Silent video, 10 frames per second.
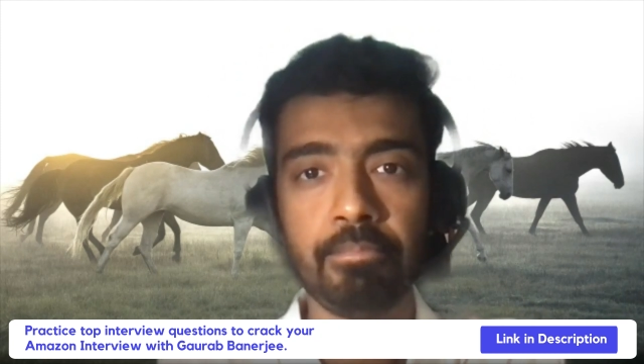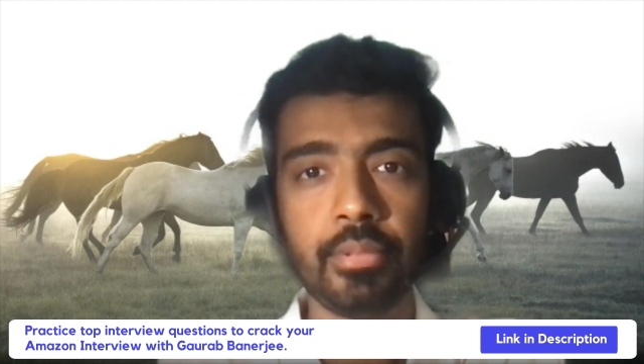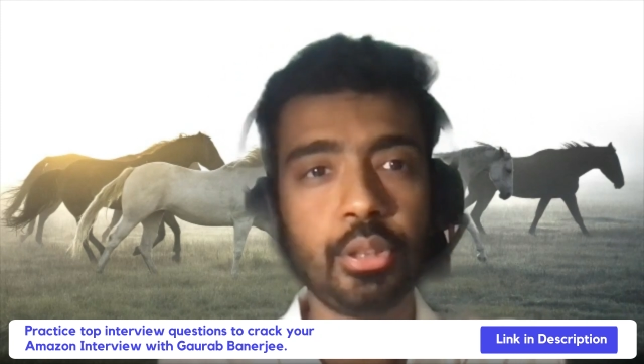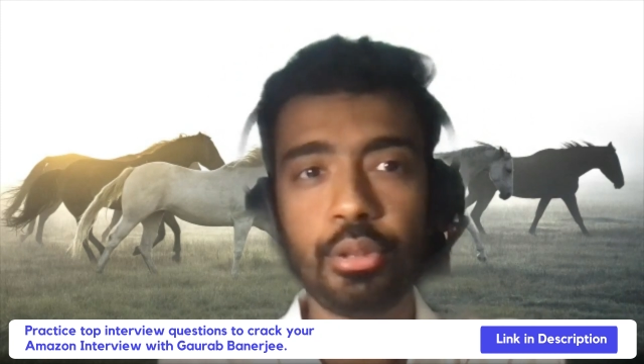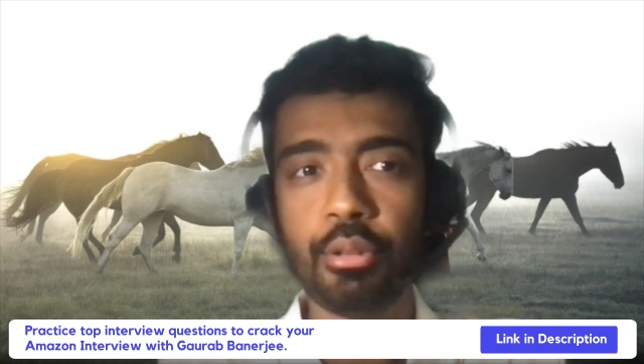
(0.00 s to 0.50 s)

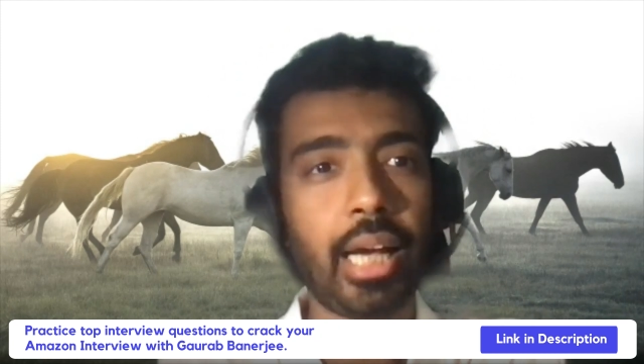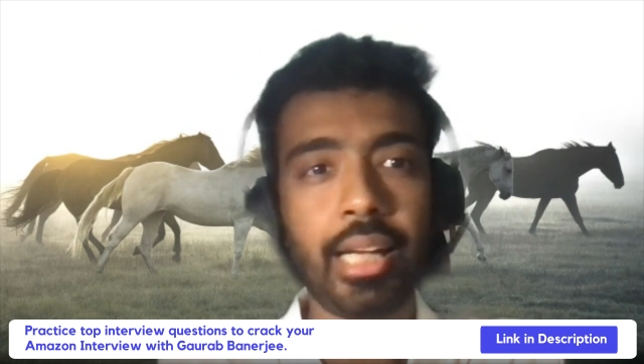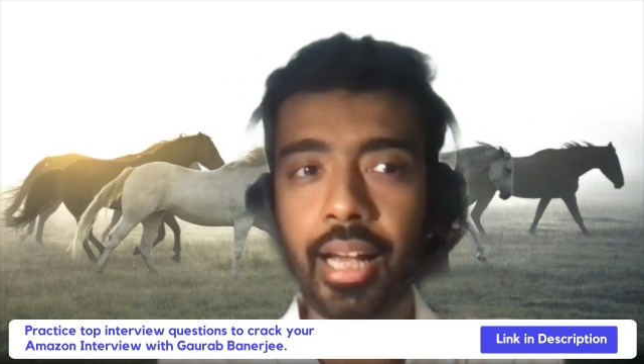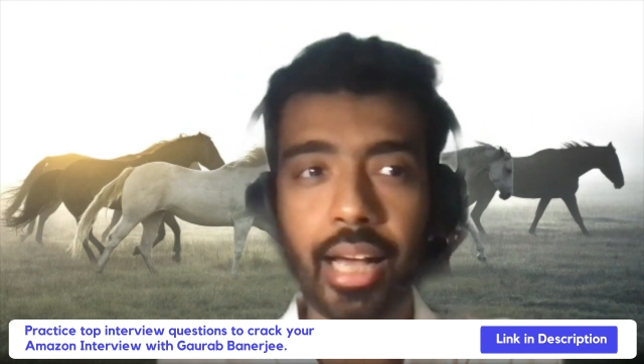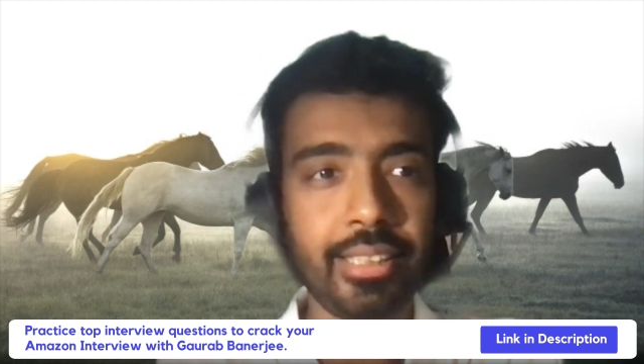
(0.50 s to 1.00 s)
So
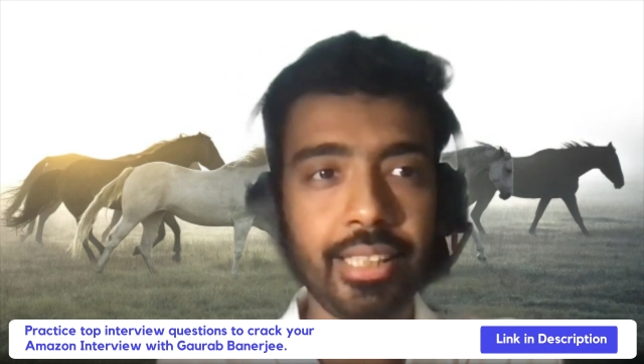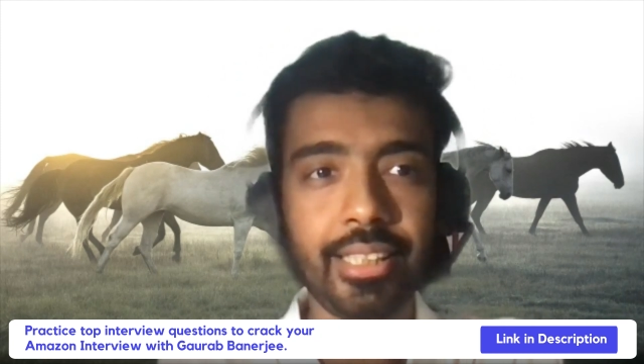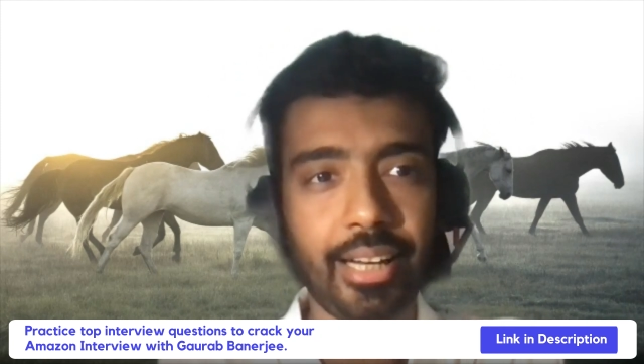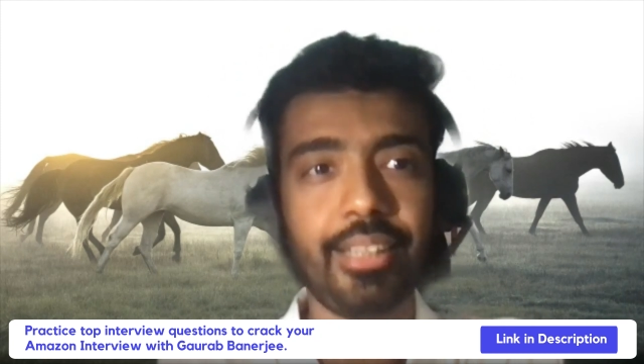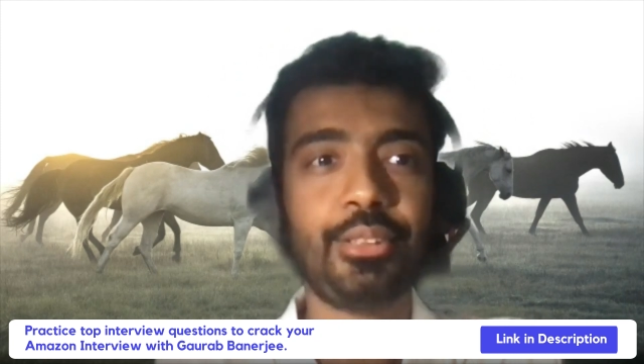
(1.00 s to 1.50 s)

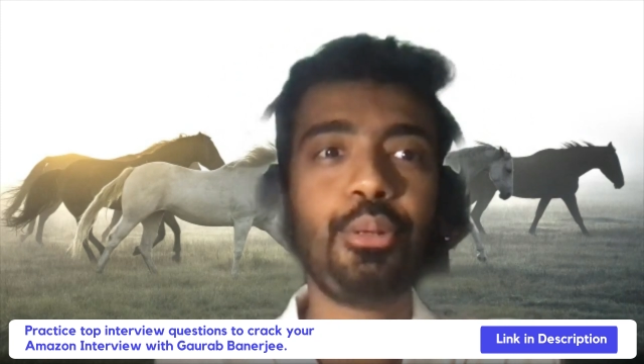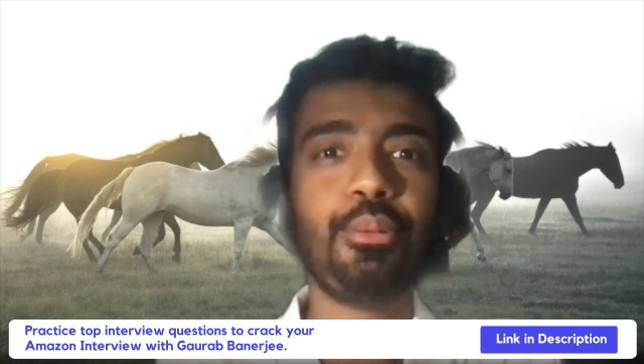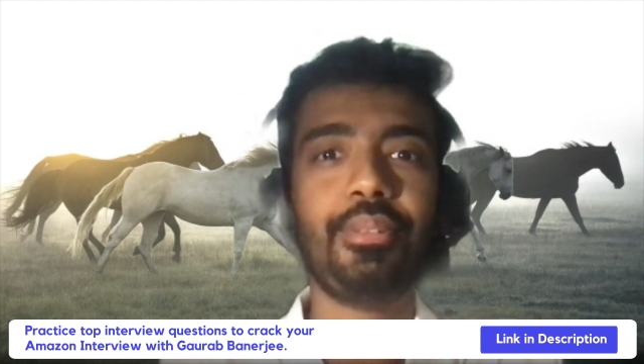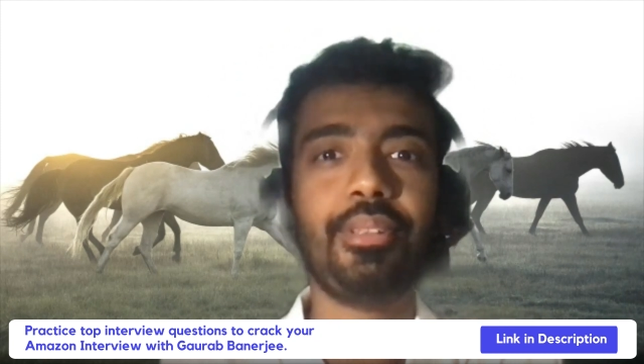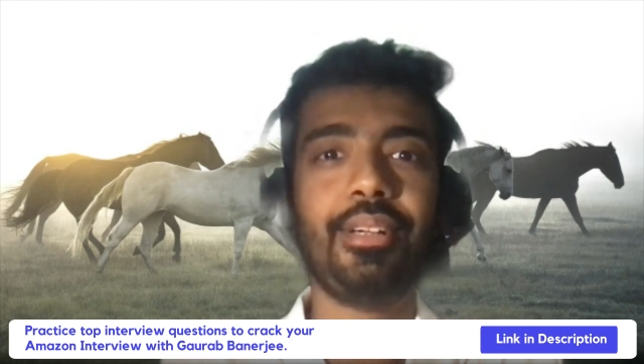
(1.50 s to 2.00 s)

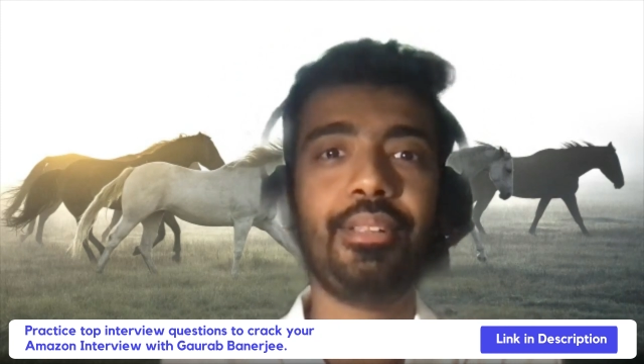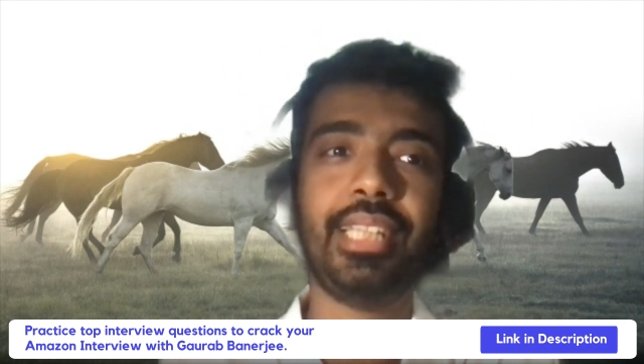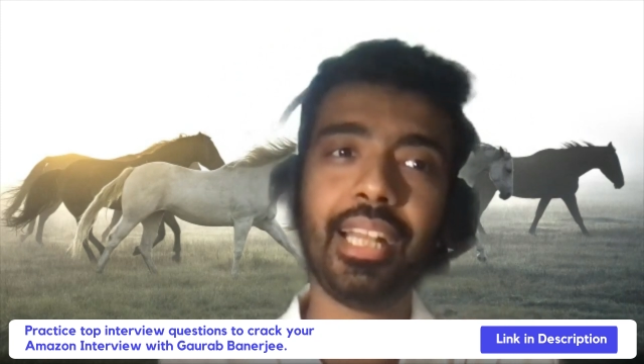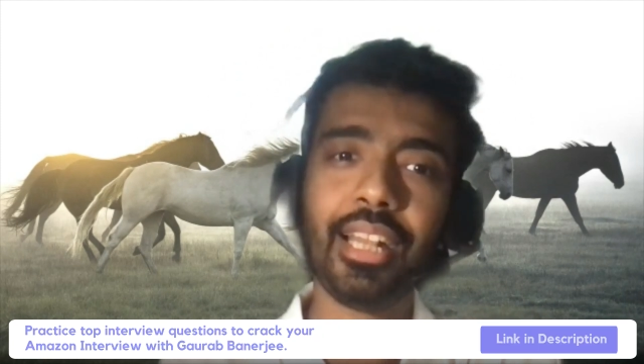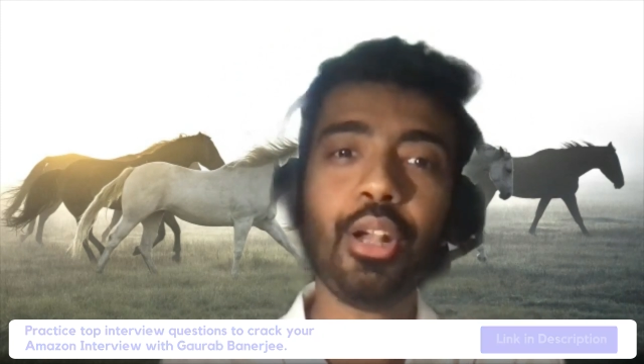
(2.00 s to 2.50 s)

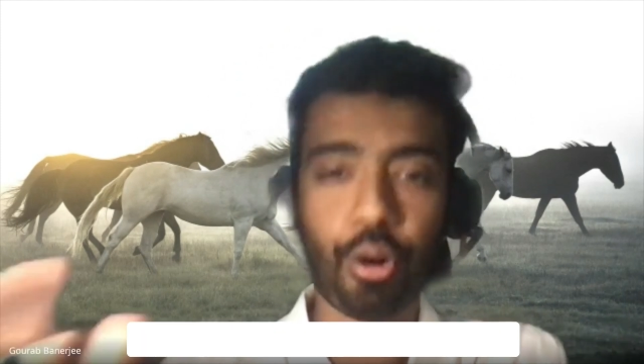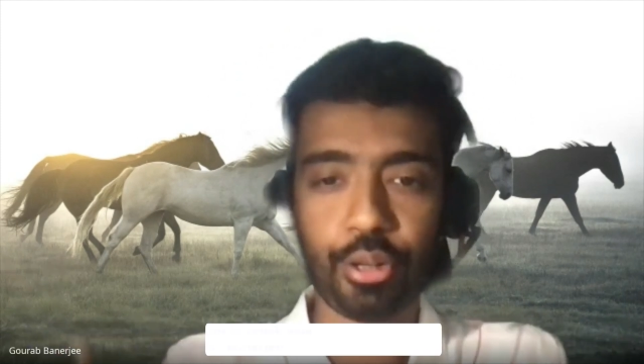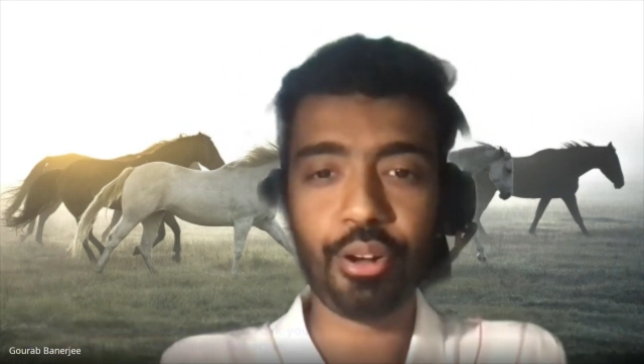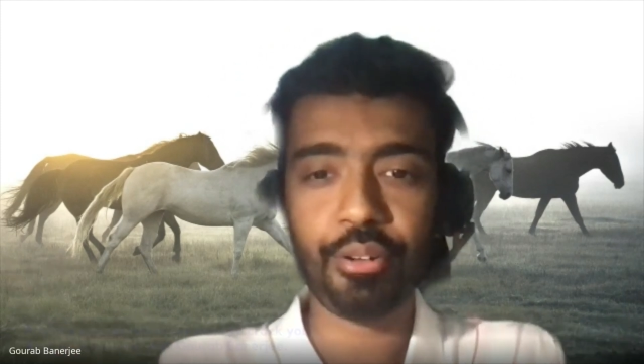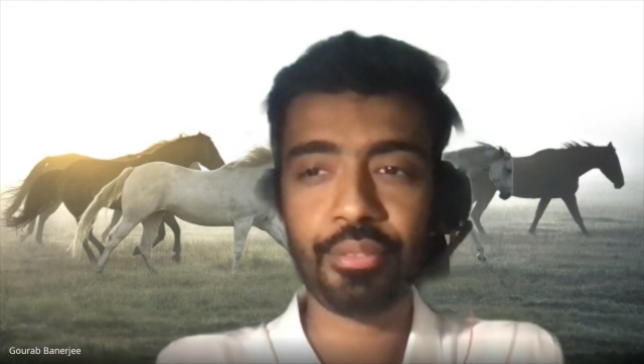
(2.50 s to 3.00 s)
there are a
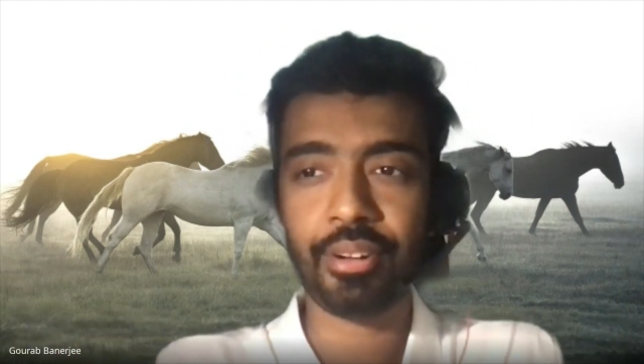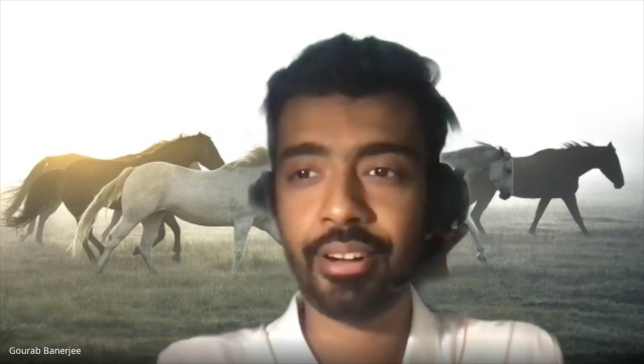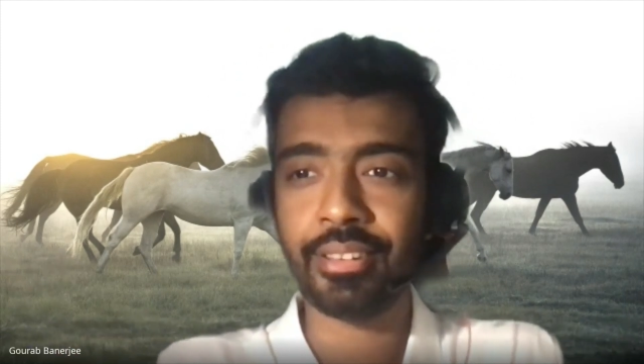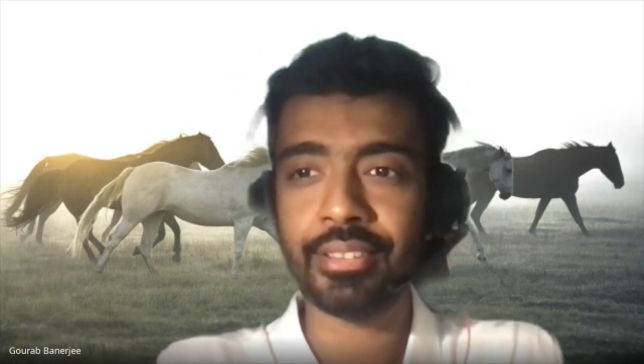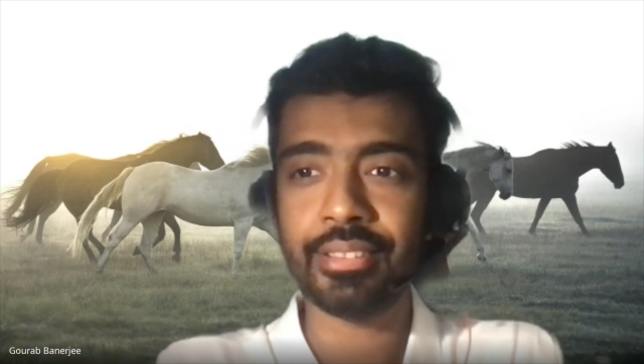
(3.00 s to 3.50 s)
lot
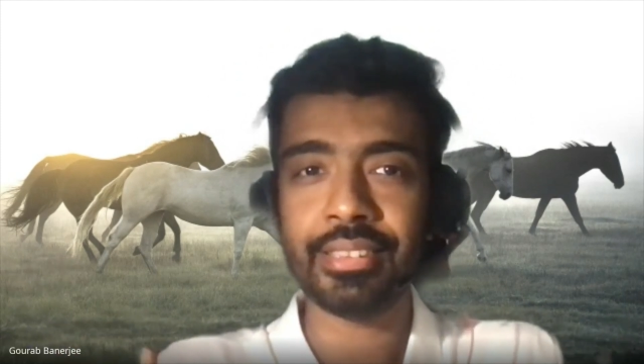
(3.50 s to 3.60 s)
of